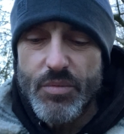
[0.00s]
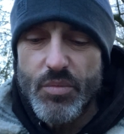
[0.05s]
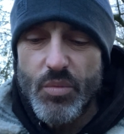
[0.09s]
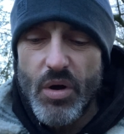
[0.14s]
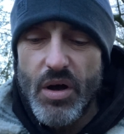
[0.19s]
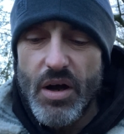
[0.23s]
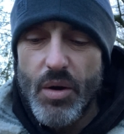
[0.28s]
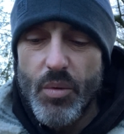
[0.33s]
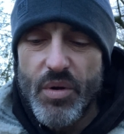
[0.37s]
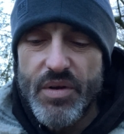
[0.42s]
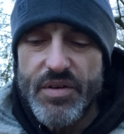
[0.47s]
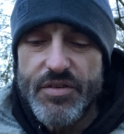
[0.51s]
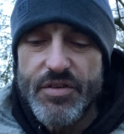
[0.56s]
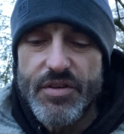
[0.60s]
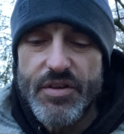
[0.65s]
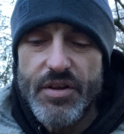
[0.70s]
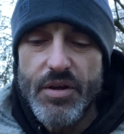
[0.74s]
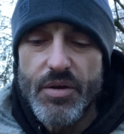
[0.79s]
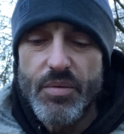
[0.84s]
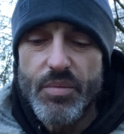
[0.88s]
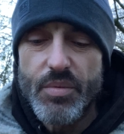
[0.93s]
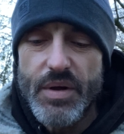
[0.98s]
And what I want to
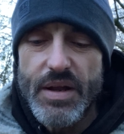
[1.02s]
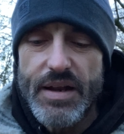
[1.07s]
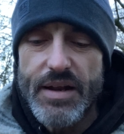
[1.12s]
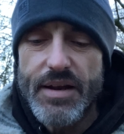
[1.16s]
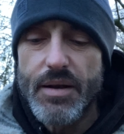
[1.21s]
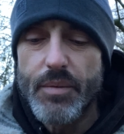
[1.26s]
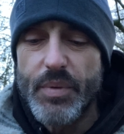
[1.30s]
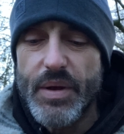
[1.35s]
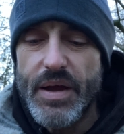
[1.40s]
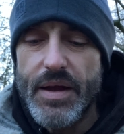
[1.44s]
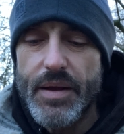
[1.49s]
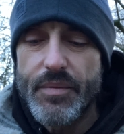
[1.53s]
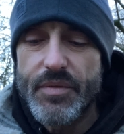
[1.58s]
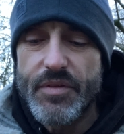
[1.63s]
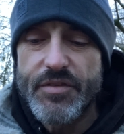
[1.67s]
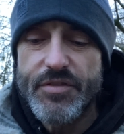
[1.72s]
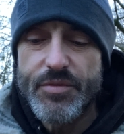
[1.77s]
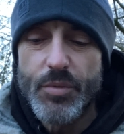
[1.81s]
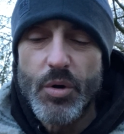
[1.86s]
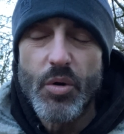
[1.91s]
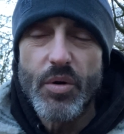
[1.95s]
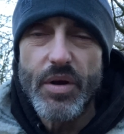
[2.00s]
do a little bit
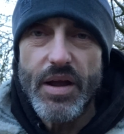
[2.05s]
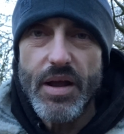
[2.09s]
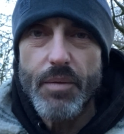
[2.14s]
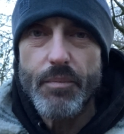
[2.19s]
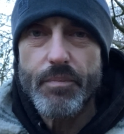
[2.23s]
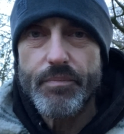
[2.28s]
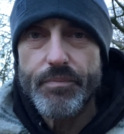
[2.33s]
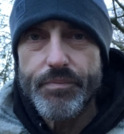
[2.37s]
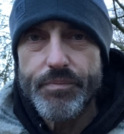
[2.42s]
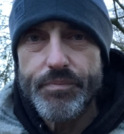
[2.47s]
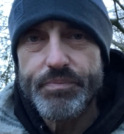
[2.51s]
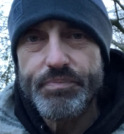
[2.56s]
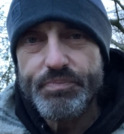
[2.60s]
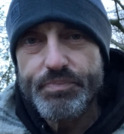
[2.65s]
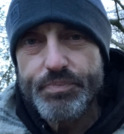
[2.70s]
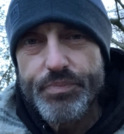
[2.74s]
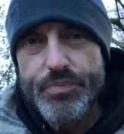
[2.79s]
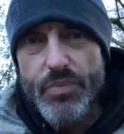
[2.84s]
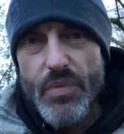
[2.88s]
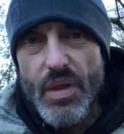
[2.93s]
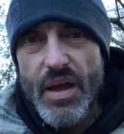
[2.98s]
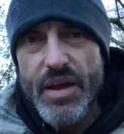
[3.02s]
this morning
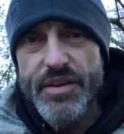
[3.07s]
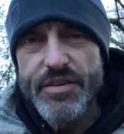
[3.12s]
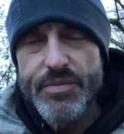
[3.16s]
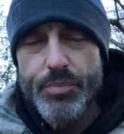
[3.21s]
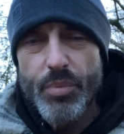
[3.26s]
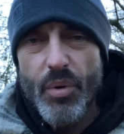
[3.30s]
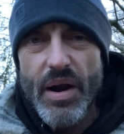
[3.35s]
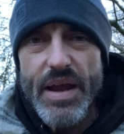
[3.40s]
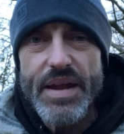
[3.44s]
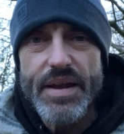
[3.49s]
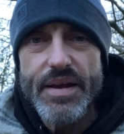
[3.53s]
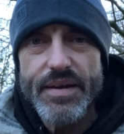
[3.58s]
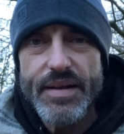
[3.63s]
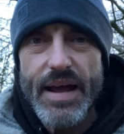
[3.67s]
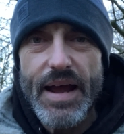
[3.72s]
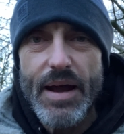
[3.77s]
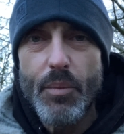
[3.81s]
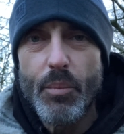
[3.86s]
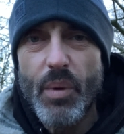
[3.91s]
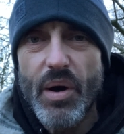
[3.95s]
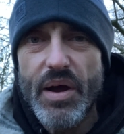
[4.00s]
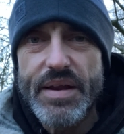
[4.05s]
is break
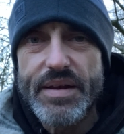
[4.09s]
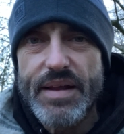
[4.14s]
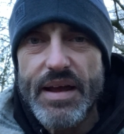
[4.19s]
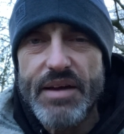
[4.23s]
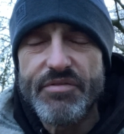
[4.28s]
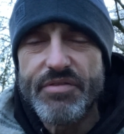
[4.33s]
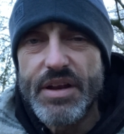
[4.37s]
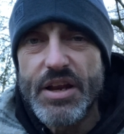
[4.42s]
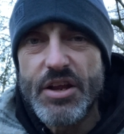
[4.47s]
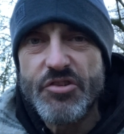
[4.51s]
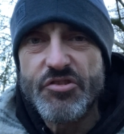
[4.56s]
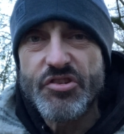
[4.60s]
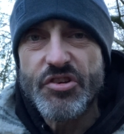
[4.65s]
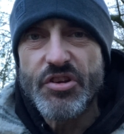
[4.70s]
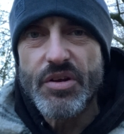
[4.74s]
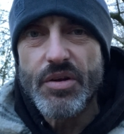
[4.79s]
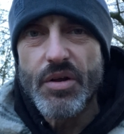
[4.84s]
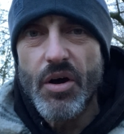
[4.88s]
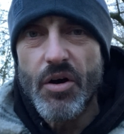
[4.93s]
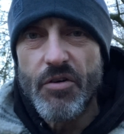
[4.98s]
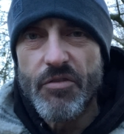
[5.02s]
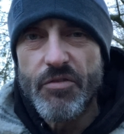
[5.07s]
down my
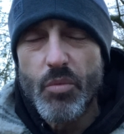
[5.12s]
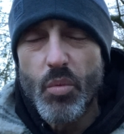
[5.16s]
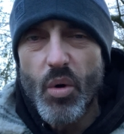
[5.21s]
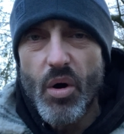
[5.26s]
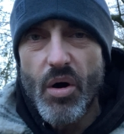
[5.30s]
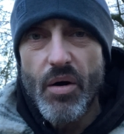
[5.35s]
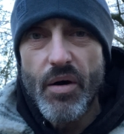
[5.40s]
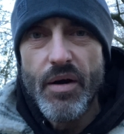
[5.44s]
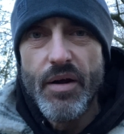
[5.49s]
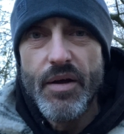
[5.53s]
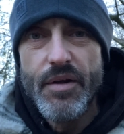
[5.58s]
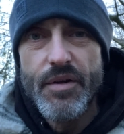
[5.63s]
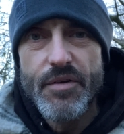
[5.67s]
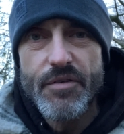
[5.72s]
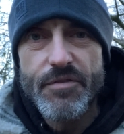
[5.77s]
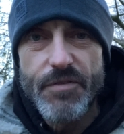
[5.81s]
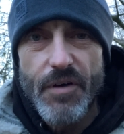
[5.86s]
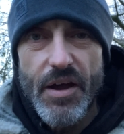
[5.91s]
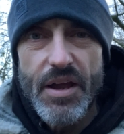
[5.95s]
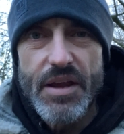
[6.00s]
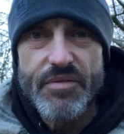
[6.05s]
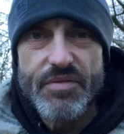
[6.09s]
definition of what
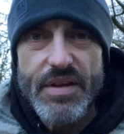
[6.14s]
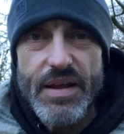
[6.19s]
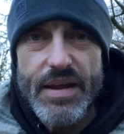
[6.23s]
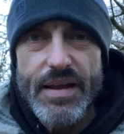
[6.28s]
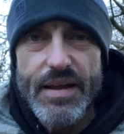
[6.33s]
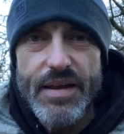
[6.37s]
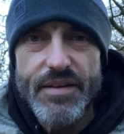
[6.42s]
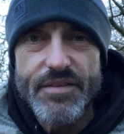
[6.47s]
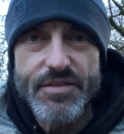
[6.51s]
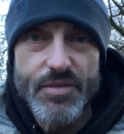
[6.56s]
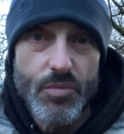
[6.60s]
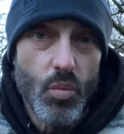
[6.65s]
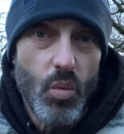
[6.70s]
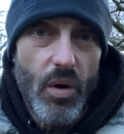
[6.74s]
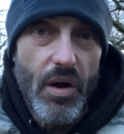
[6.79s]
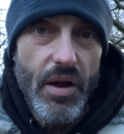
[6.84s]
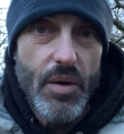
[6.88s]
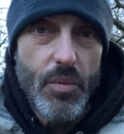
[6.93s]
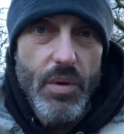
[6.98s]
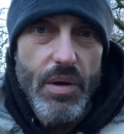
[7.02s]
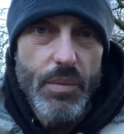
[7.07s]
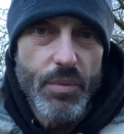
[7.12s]
5D is and
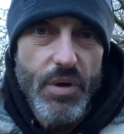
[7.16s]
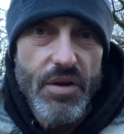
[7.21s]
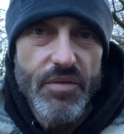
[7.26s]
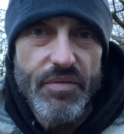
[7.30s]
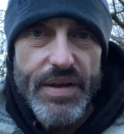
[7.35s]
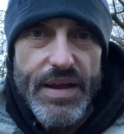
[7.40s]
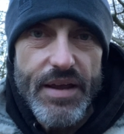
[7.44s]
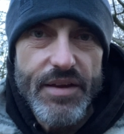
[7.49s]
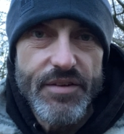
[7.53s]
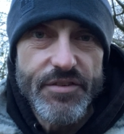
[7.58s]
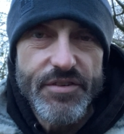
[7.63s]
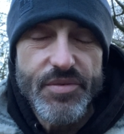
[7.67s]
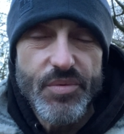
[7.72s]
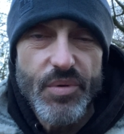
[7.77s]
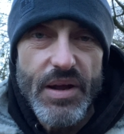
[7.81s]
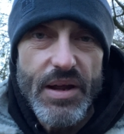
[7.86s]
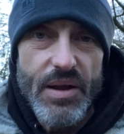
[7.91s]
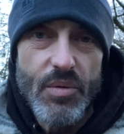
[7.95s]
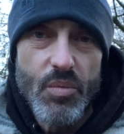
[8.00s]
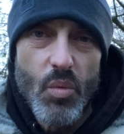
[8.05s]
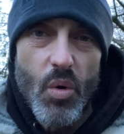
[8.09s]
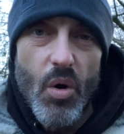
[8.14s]
why we're moving into
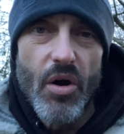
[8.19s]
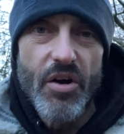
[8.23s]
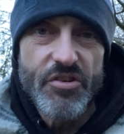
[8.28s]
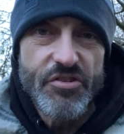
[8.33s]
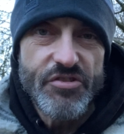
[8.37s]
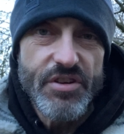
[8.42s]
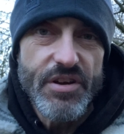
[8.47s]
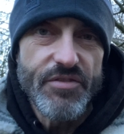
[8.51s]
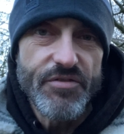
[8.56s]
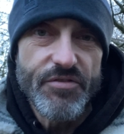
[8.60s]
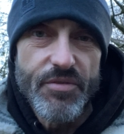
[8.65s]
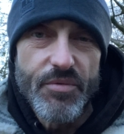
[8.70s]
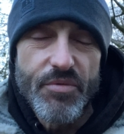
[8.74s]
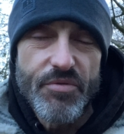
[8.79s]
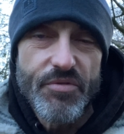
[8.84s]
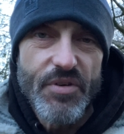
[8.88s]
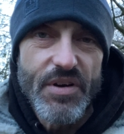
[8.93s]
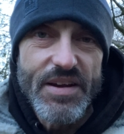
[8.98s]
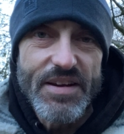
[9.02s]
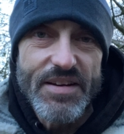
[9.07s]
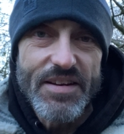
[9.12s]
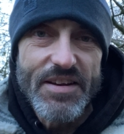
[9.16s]
it and what a shift from
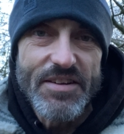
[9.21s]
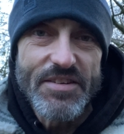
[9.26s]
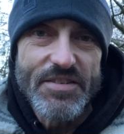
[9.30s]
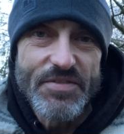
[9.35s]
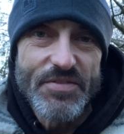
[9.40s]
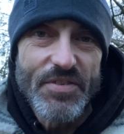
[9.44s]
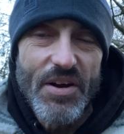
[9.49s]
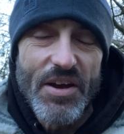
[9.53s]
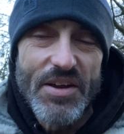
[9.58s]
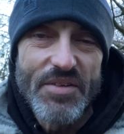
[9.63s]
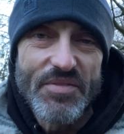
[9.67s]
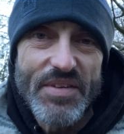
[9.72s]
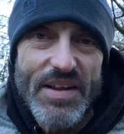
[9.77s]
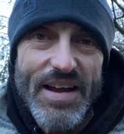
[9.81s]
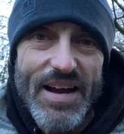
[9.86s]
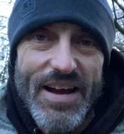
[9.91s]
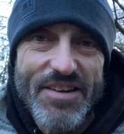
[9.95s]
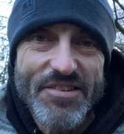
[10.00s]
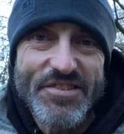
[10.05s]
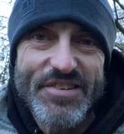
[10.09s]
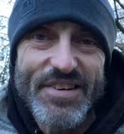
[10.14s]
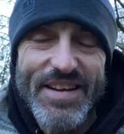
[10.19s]
3D to 5D
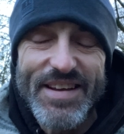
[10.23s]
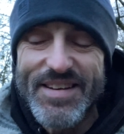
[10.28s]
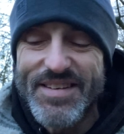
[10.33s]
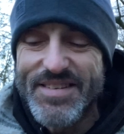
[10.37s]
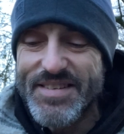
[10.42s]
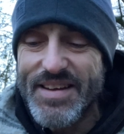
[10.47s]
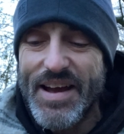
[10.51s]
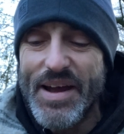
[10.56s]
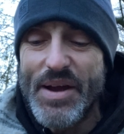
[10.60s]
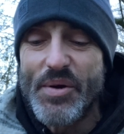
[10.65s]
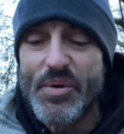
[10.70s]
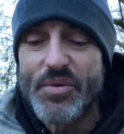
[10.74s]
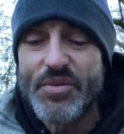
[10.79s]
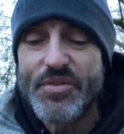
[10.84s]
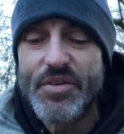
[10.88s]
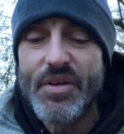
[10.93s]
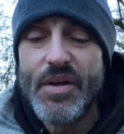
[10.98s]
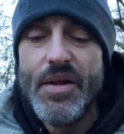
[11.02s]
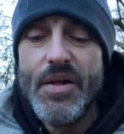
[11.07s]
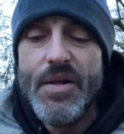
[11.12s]
actually entails.